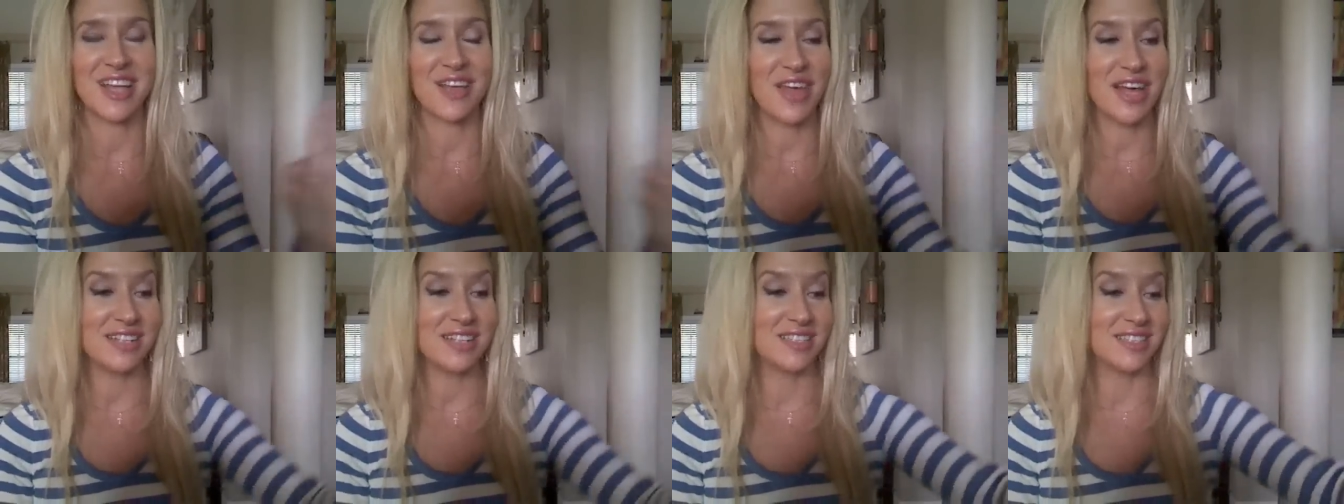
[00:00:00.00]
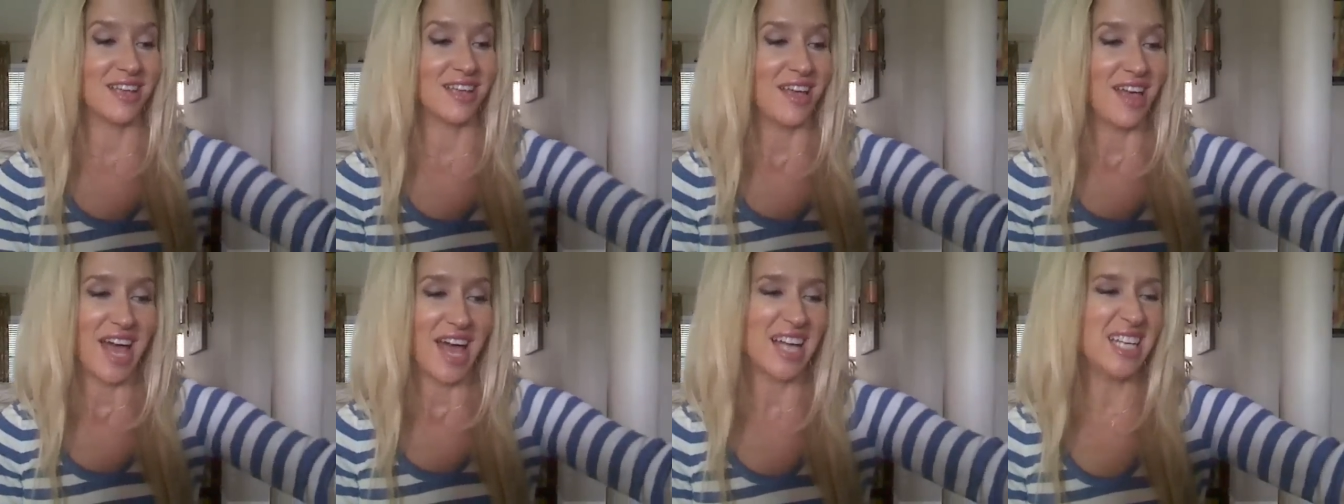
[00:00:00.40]
So that's,
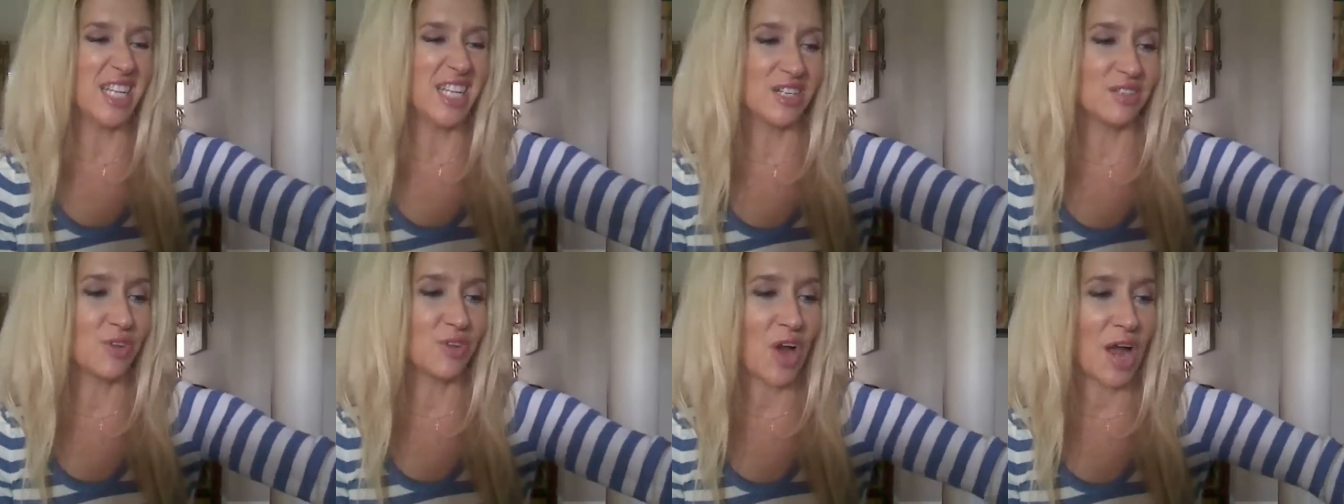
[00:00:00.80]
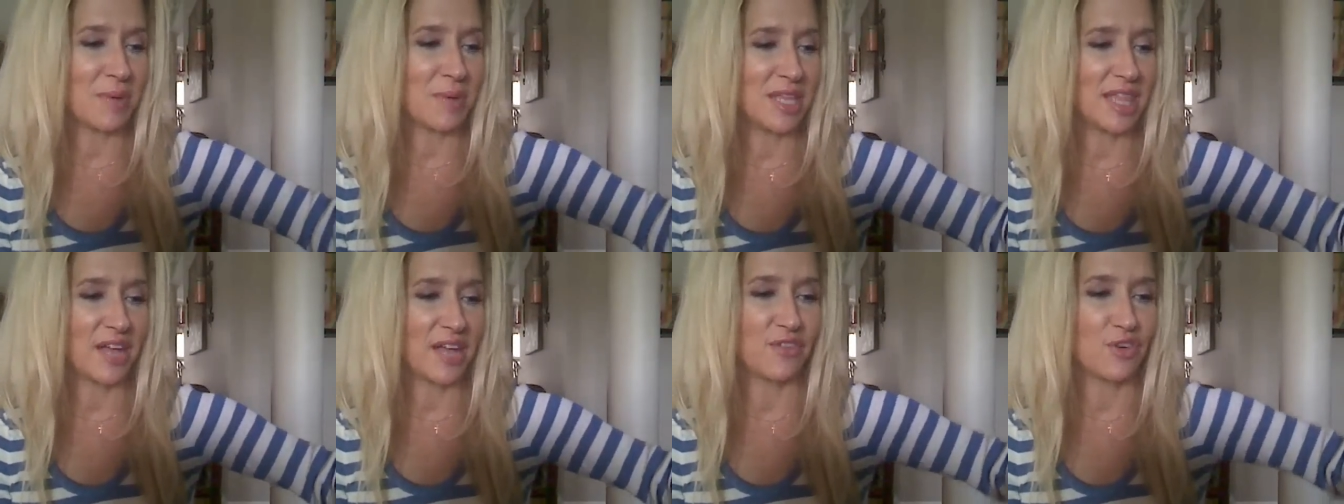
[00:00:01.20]
I didn't
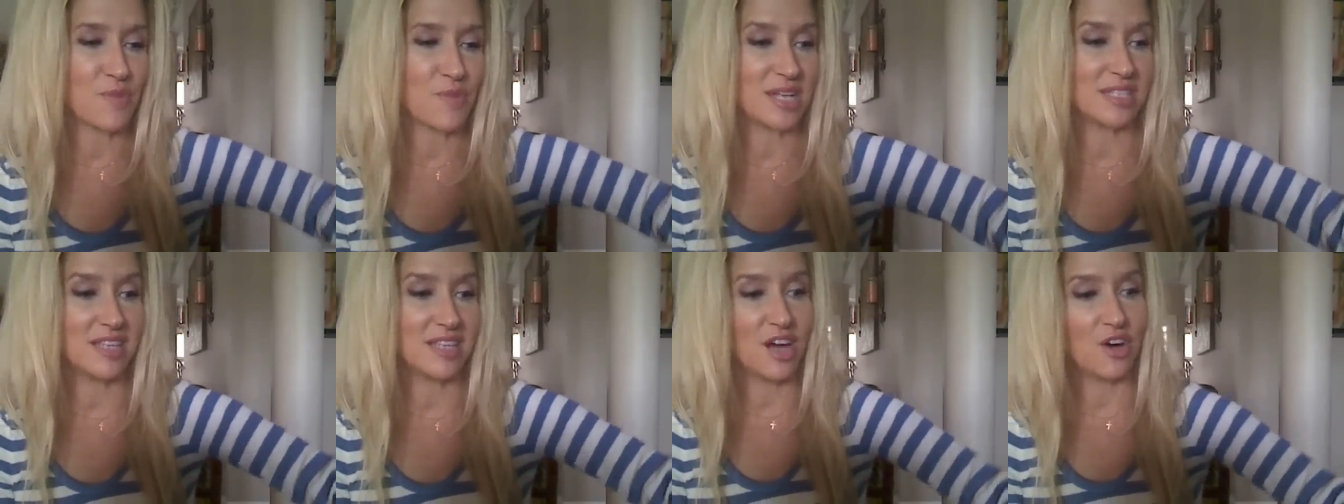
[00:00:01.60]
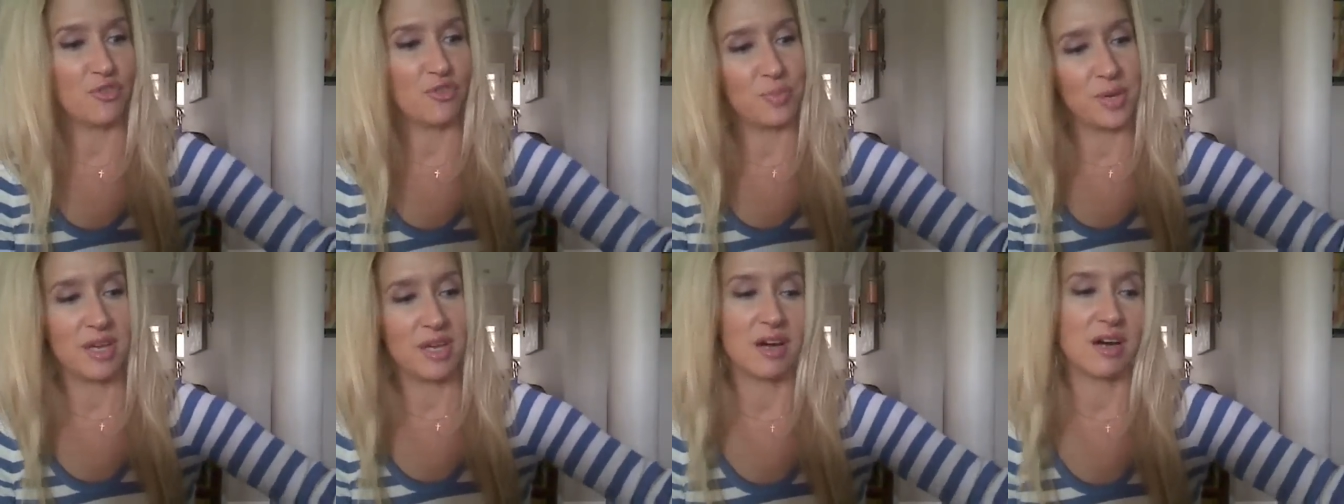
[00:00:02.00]
grab anything for
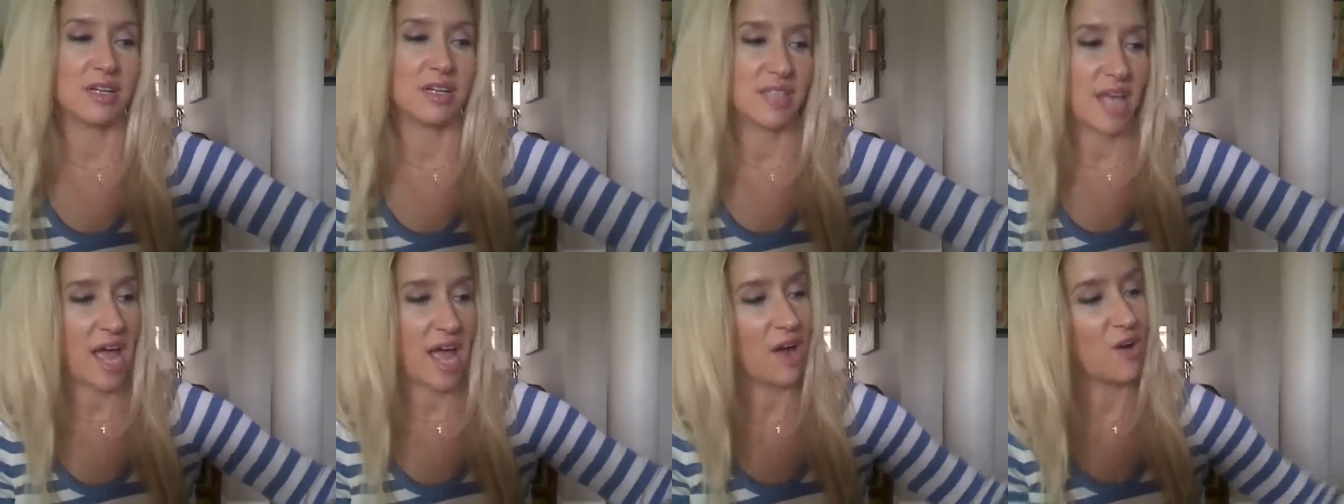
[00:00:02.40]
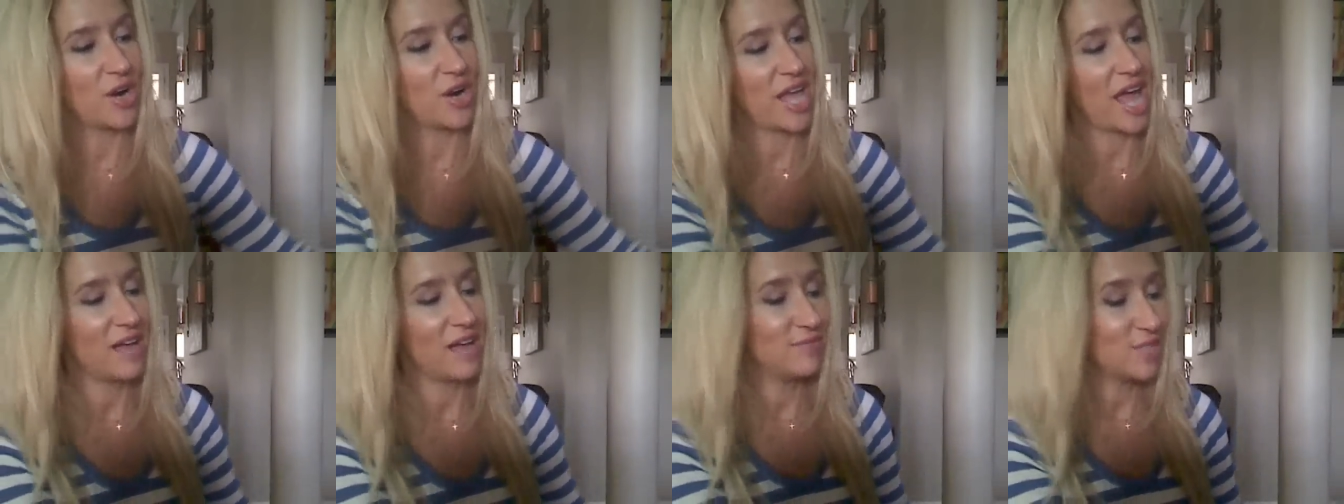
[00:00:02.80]
myself because I
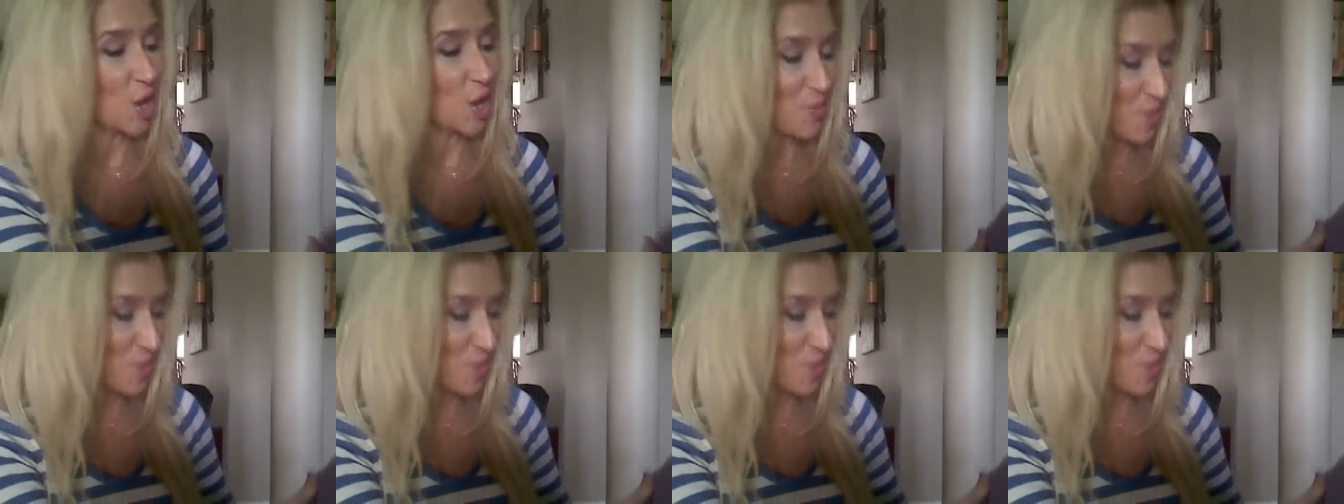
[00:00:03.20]
already have